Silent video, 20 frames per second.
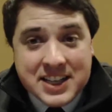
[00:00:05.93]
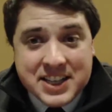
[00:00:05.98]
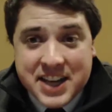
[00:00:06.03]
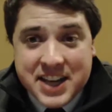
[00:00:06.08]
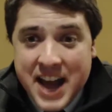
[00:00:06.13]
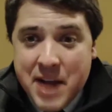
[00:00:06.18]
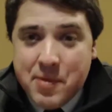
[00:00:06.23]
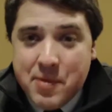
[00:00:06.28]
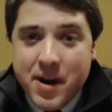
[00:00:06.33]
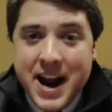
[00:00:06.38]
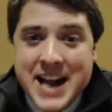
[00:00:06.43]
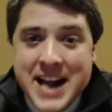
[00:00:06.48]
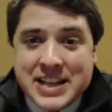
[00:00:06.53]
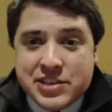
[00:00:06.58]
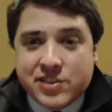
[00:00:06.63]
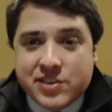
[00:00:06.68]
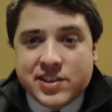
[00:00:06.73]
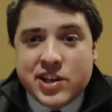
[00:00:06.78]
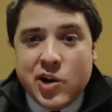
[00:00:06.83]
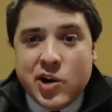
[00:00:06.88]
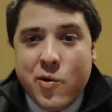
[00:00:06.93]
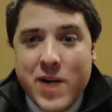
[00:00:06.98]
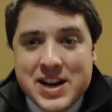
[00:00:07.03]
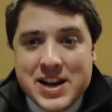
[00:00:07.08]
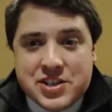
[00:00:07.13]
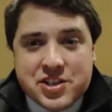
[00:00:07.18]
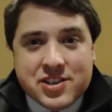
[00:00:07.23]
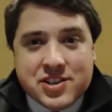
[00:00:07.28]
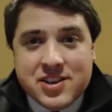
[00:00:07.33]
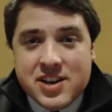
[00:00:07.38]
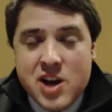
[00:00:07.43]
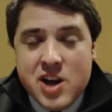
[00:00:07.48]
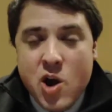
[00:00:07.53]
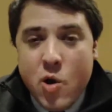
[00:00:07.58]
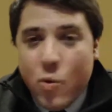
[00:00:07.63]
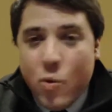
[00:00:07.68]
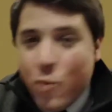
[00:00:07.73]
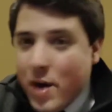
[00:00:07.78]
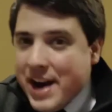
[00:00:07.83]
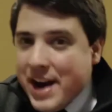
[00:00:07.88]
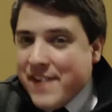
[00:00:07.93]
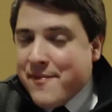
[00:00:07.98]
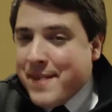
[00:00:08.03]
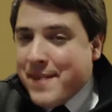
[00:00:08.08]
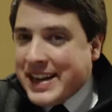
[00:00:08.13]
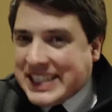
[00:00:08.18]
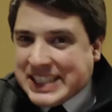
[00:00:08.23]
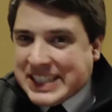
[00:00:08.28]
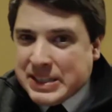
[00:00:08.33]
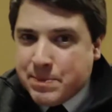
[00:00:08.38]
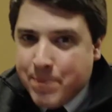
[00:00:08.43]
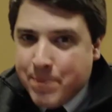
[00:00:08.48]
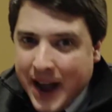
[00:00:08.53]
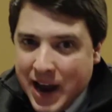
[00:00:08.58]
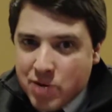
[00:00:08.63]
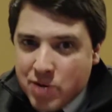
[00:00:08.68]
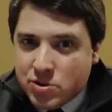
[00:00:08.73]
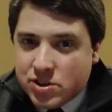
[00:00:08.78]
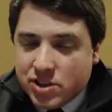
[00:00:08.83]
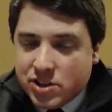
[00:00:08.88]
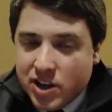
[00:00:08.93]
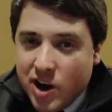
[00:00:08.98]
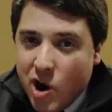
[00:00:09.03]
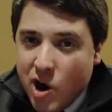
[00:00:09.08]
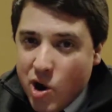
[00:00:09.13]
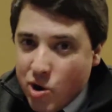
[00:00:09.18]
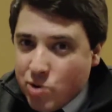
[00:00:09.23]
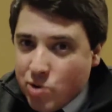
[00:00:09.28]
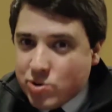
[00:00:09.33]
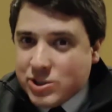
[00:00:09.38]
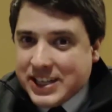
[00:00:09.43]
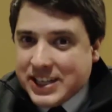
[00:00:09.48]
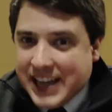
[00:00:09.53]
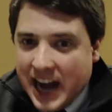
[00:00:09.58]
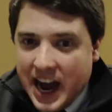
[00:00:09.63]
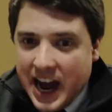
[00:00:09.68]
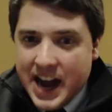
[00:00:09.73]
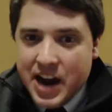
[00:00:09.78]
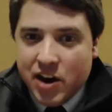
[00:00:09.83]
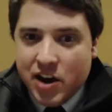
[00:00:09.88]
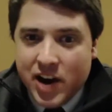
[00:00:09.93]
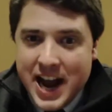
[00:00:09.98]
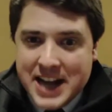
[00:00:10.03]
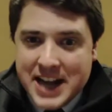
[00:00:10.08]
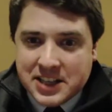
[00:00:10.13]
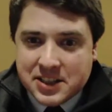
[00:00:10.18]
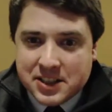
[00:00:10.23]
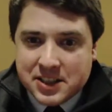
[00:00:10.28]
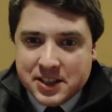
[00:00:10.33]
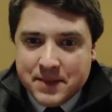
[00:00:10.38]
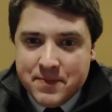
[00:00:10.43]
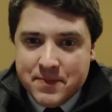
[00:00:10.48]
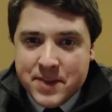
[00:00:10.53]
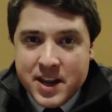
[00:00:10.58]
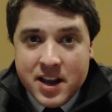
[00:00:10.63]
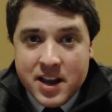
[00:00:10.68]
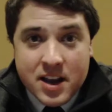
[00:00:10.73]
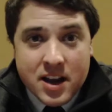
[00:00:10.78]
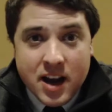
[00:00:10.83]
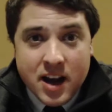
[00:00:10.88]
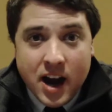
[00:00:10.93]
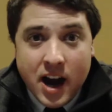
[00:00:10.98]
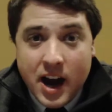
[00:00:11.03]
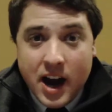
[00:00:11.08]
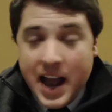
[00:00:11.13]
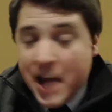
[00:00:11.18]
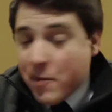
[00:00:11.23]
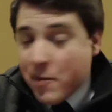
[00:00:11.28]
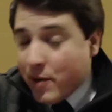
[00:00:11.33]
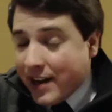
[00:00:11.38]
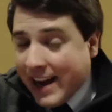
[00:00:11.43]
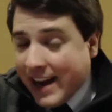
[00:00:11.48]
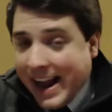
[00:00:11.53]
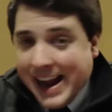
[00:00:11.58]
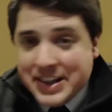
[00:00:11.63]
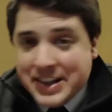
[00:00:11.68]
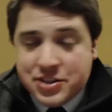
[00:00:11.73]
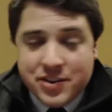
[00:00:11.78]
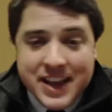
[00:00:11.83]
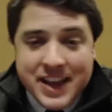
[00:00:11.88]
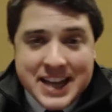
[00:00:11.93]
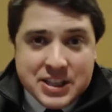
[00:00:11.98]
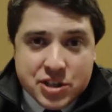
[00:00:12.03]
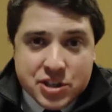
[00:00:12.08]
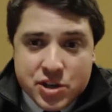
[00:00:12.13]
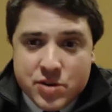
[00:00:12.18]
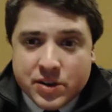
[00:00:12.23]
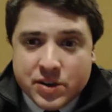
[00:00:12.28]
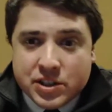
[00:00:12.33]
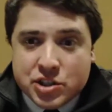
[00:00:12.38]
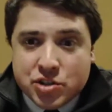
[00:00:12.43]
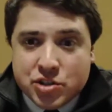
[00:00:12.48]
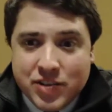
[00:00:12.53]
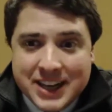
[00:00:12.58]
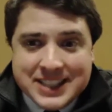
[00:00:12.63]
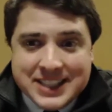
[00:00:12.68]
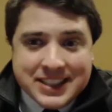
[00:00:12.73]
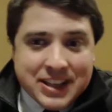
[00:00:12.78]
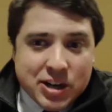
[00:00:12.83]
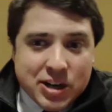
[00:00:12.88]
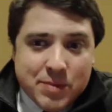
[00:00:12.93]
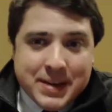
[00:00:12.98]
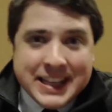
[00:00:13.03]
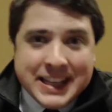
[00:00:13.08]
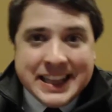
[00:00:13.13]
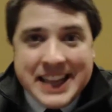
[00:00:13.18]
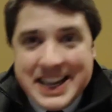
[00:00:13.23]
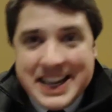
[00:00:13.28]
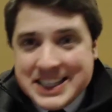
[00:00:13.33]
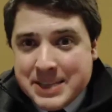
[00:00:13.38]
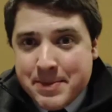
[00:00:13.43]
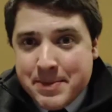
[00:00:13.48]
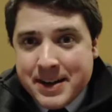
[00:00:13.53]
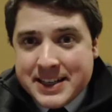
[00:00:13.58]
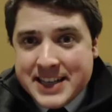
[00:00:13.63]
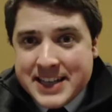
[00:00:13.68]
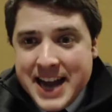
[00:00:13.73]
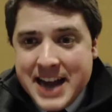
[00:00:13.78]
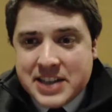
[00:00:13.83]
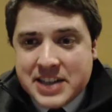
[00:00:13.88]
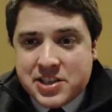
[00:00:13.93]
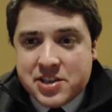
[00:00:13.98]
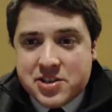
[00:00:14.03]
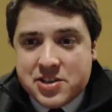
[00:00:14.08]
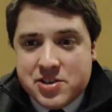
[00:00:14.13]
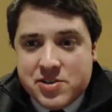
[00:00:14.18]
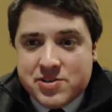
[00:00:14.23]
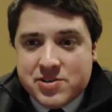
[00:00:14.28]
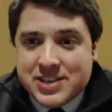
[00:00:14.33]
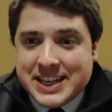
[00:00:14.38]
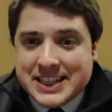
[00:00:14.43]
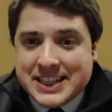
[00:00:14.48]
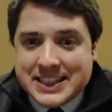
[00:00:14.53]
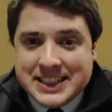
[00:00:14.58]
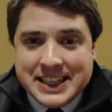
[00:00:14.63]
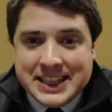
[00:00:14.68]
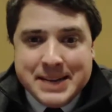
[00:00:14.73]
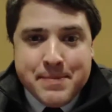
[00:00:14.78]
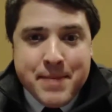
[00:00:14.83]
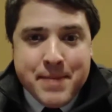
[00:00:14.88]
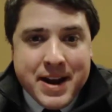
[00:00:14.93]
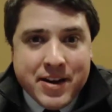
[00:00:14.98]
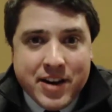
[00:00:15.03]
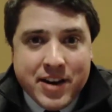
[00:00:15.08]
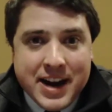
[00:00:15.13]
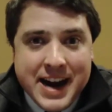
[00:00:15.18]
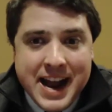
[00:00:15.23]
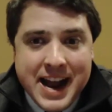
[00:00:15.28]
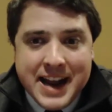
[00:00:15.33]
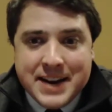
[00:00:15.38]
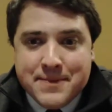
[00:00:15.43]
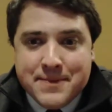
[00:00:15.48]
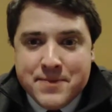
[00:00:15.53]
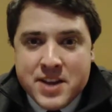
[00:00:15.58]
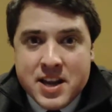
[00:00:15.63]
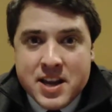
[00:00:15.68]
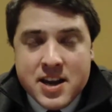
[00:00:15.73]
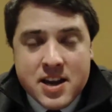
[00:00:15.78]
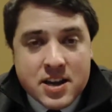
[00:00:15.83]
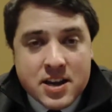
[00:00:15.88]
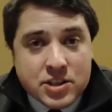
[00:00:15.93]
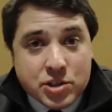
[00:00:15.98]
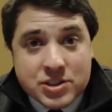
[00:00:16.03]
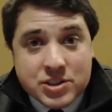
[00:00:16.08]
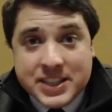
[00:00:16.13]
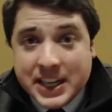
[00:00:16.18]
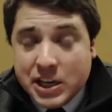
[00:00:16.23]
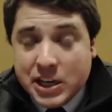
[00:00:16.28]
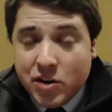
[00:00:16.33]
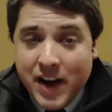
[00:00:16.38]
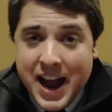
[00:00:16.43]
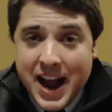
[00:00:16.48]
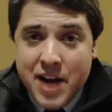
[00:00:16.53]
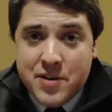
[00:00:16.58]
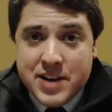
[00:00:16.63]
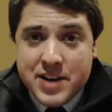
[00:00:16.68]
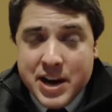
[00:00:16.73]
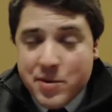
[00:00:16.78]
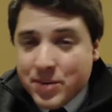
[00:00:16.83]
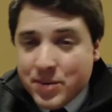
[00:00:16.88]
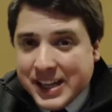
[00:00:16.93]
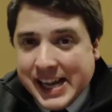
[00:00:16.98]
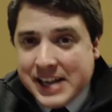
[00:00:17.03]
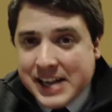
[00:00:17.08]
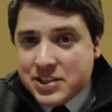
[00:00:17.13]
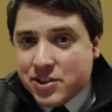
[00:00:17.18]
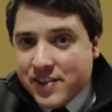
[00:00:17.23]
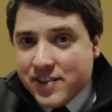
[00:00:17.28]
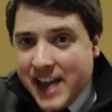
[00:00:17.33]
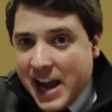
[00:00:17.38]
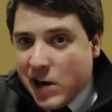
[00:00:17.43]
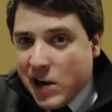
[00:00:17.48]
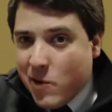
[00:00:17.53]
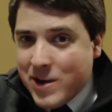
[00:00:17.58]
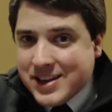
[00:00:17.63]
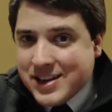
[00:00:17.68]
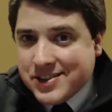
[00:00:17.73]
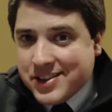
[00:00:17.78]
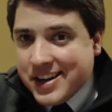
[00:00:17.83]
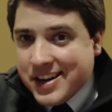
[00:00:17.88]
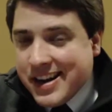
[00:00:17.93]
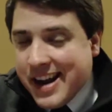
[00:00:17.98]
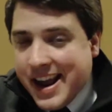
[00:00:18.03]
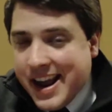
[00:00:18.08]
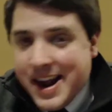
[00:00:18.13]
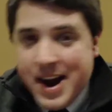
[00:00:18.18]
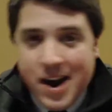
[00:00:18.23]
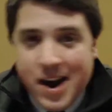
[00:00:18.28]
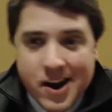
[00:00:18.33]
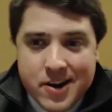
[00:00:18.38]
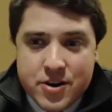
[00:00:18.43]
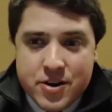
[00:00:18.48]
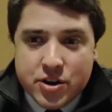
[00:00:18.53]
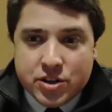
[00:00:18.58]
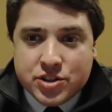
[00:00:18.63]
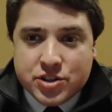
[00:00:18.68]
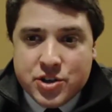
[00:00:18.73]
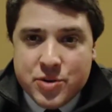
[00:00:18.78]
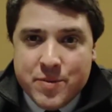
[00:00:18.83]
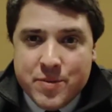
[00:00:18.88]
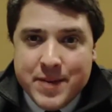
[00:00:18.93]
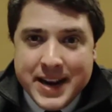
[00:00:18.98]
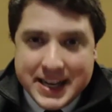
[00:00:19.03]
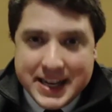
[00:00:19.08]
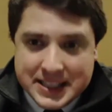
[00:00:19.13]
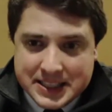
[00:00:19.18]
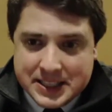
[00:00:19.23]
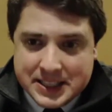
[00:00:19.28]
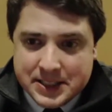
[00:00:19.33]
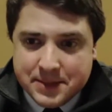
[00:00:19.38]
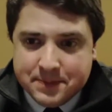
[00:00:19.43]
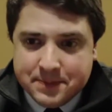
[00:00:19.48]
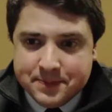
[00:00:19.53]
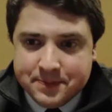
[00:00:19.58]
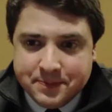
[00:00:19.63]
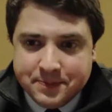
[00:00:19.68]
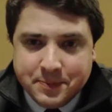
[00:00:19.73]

Today we're answering the question, what if my spouse owes the IRS? And we're going to answer that so you can stress a little bit less about tax issues and sleep better at night. So stick around and we'll answer that question in under 2 minutes.